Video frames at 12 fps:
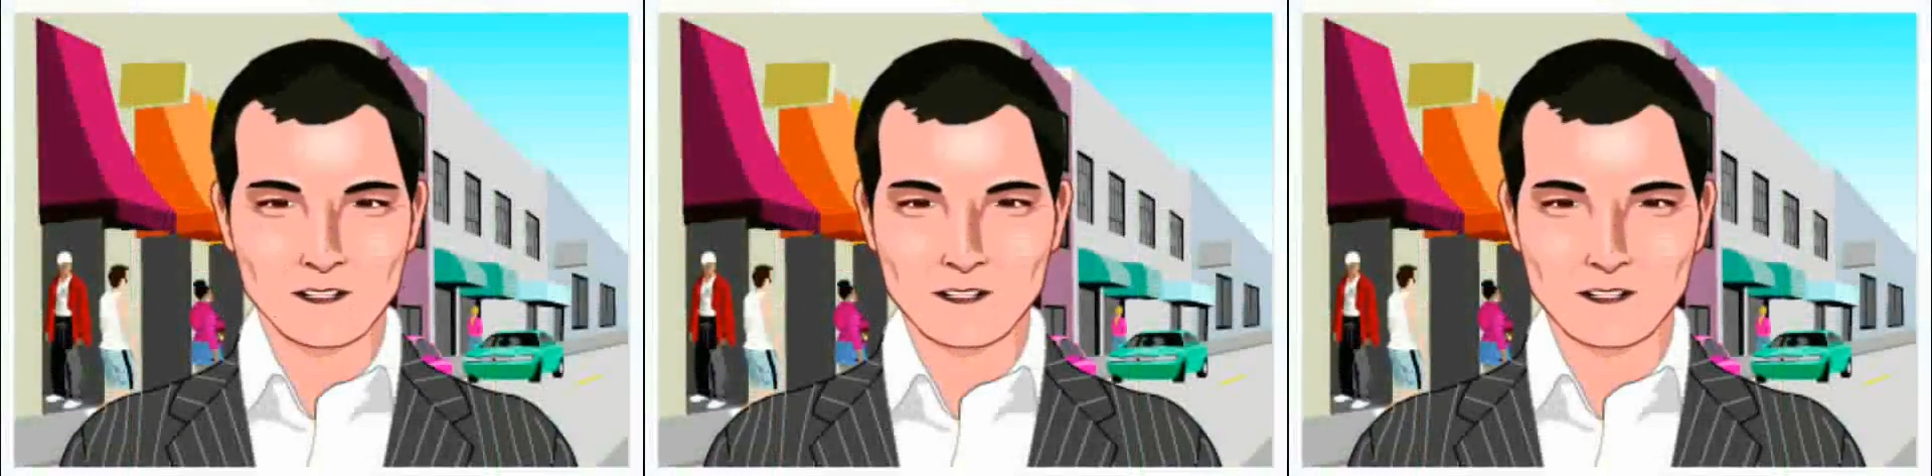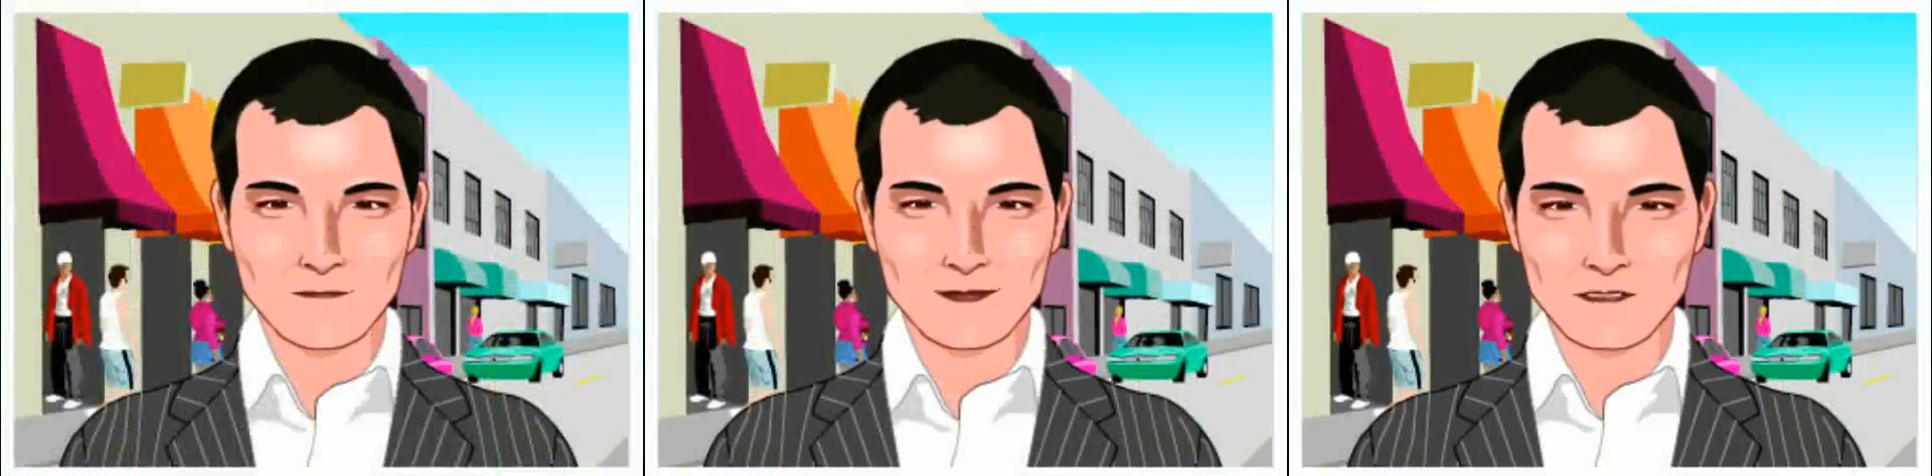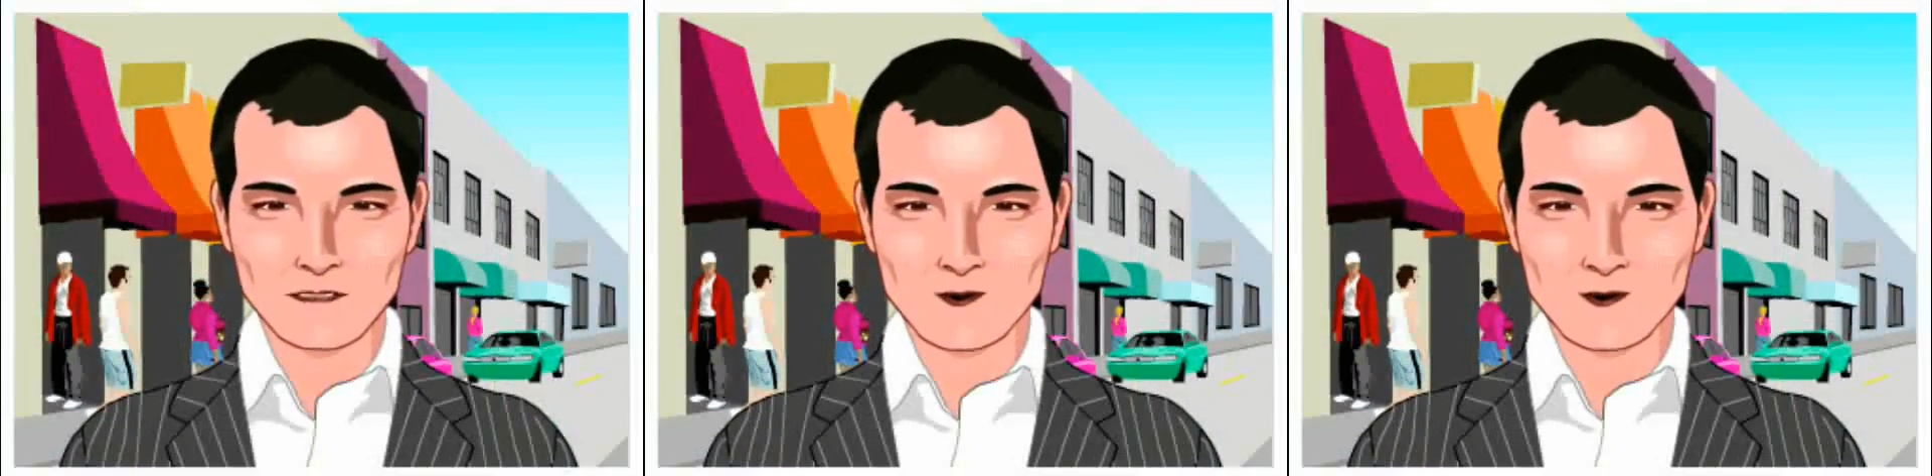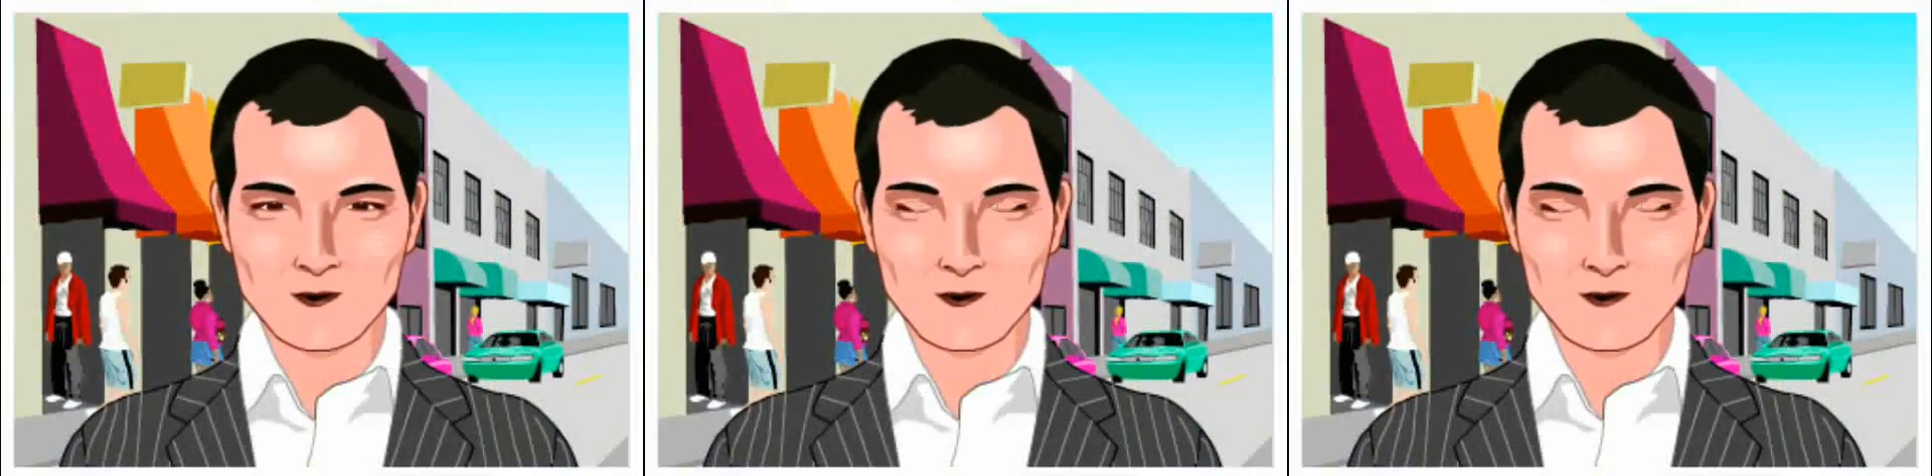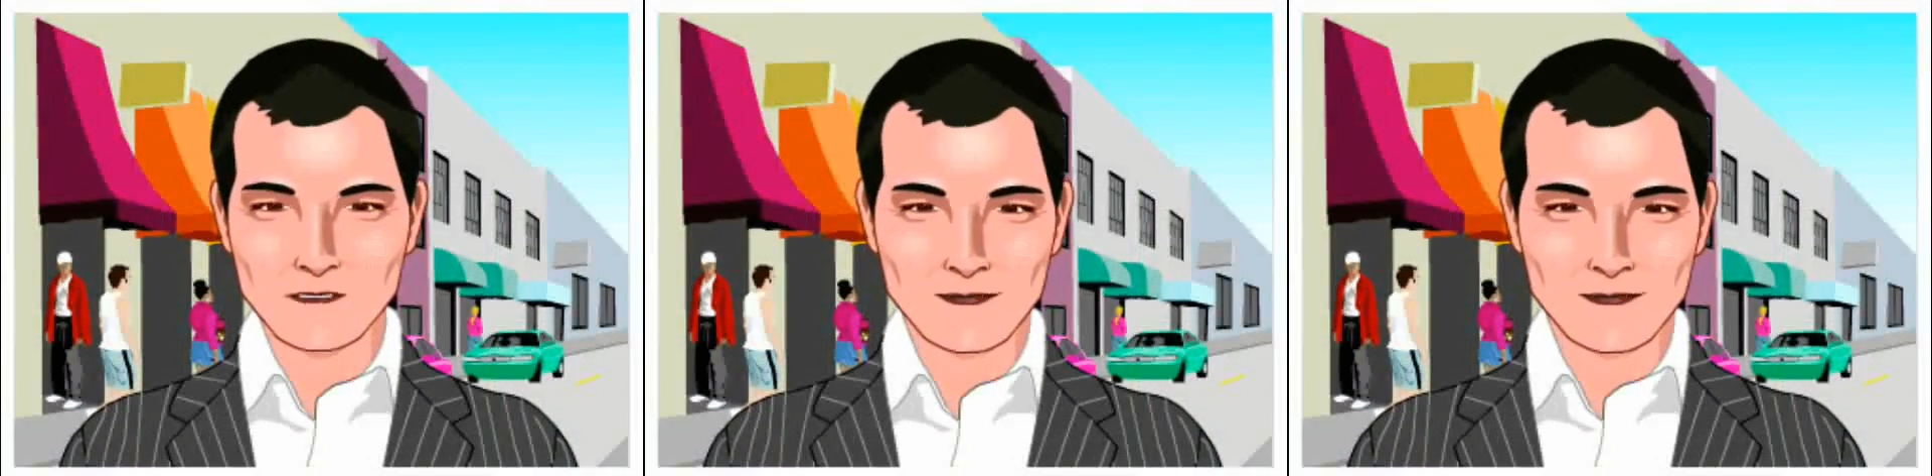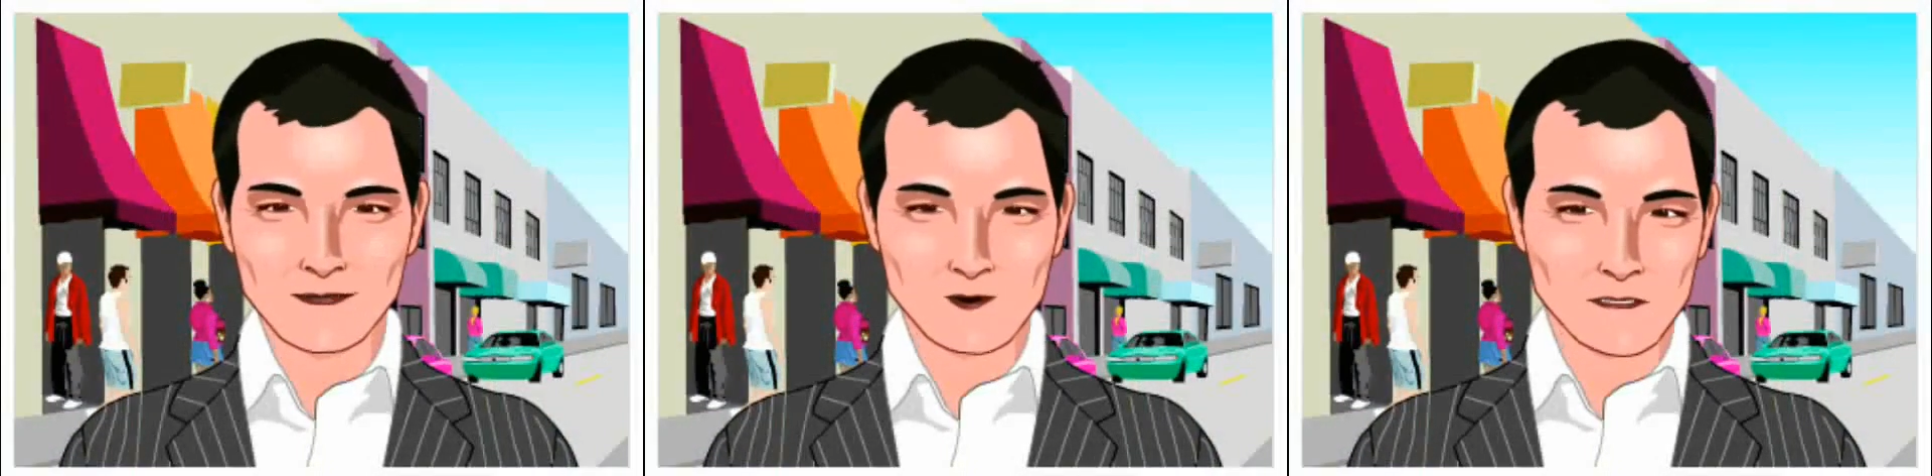far enough to the
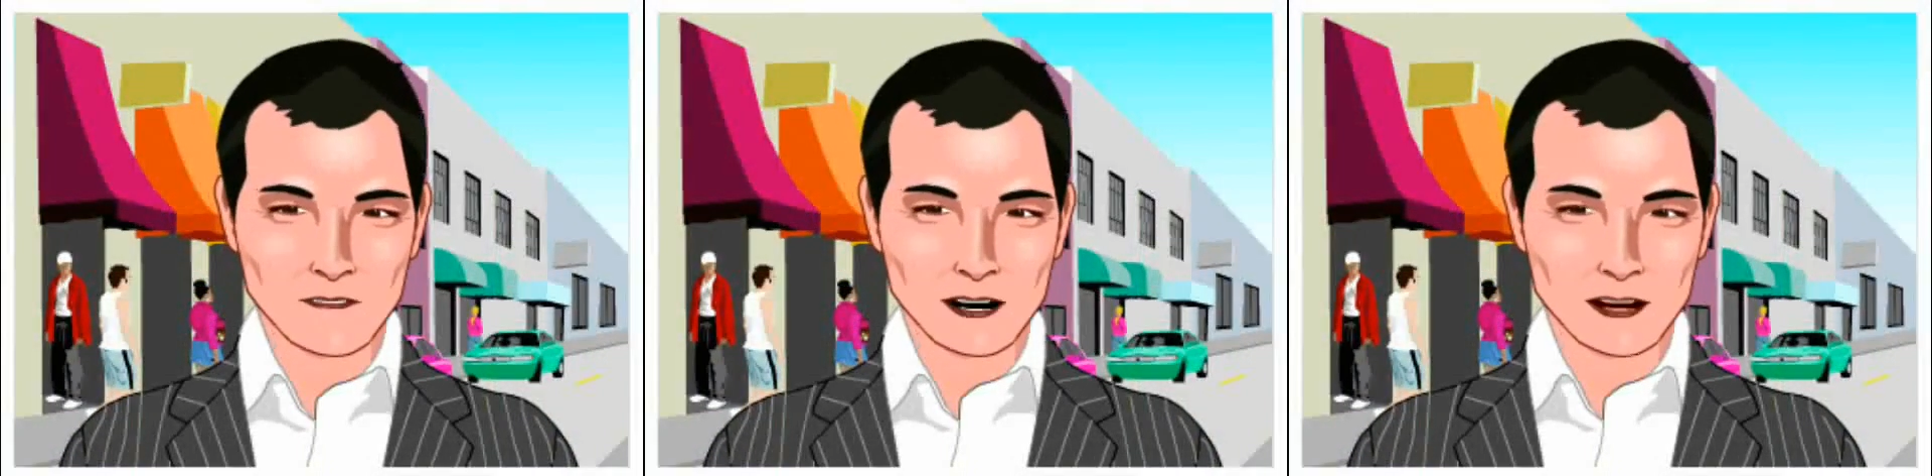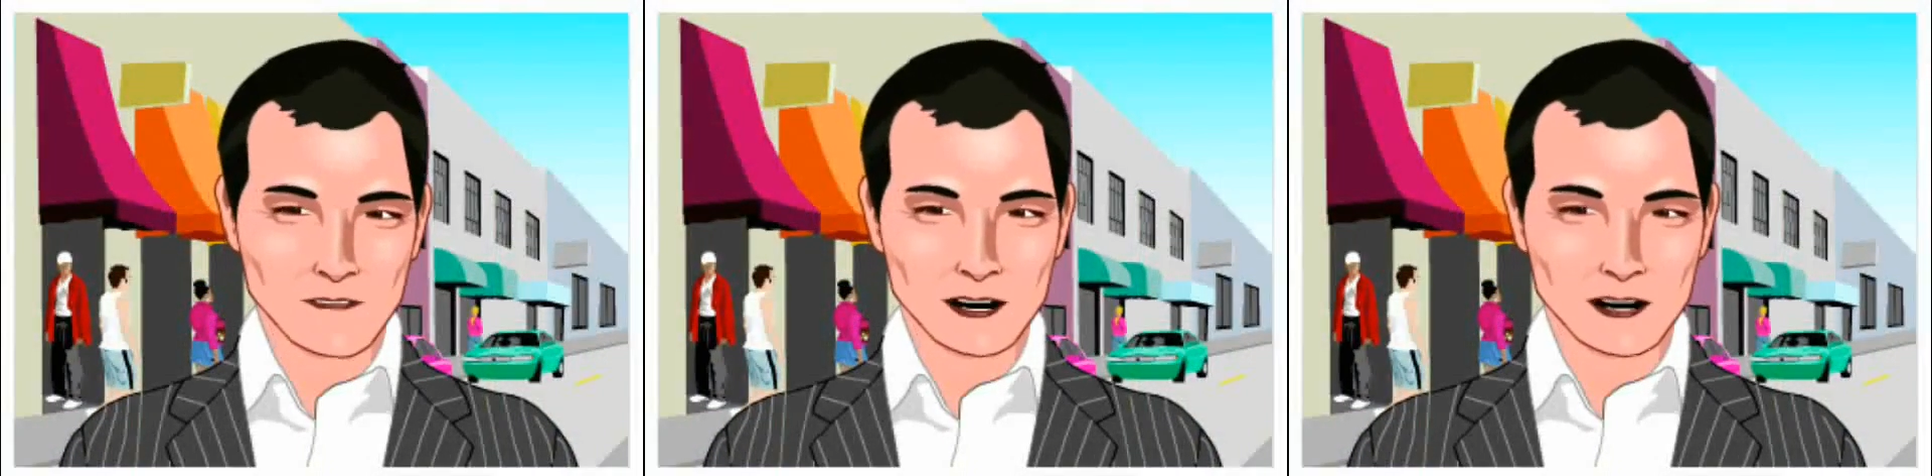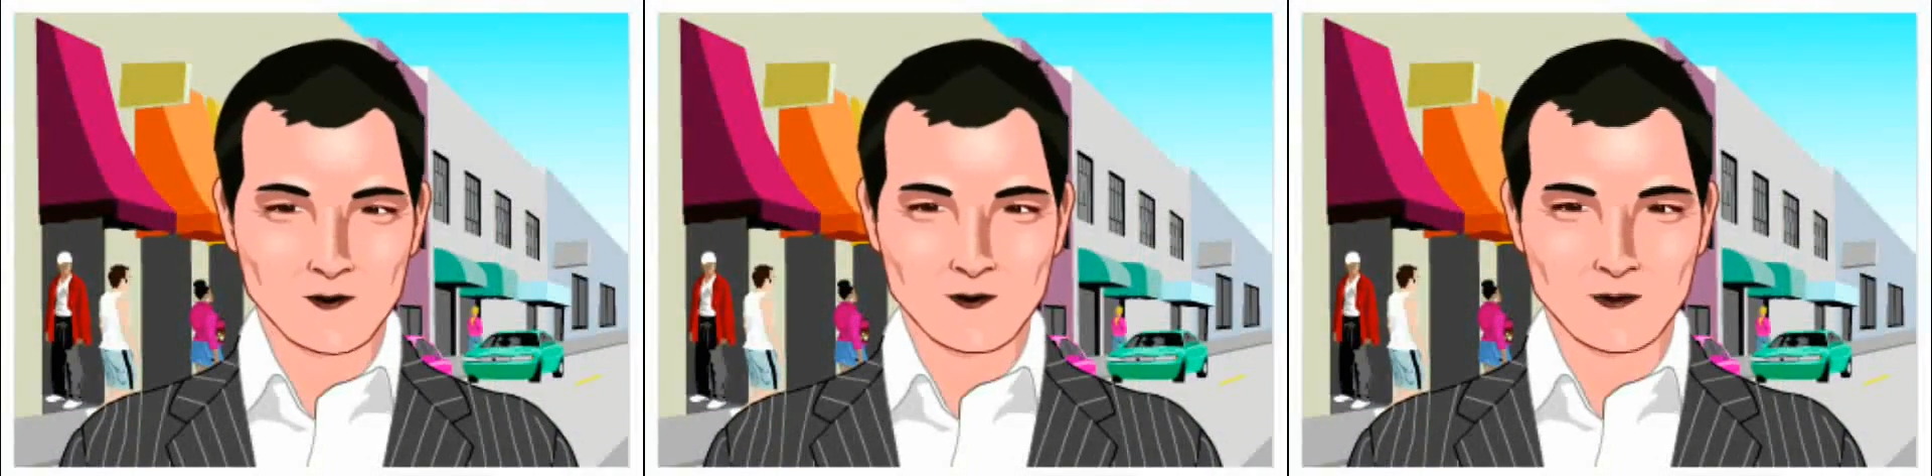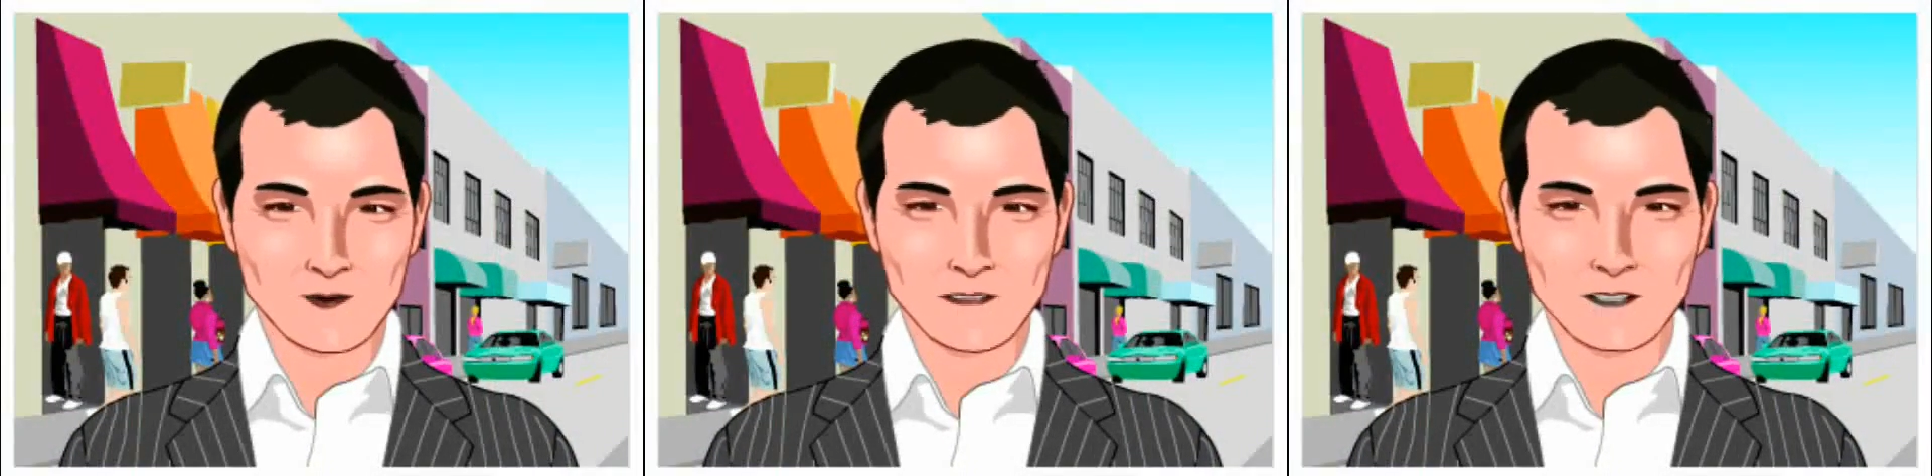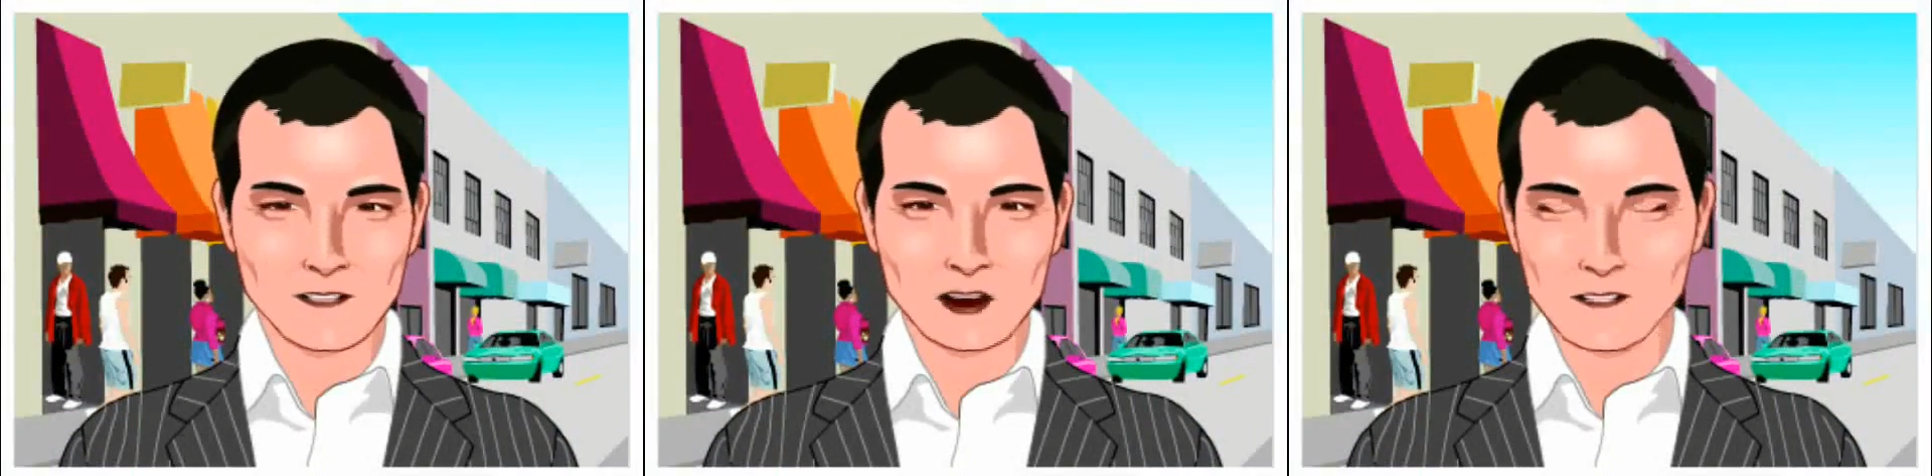front and rear of your vehicle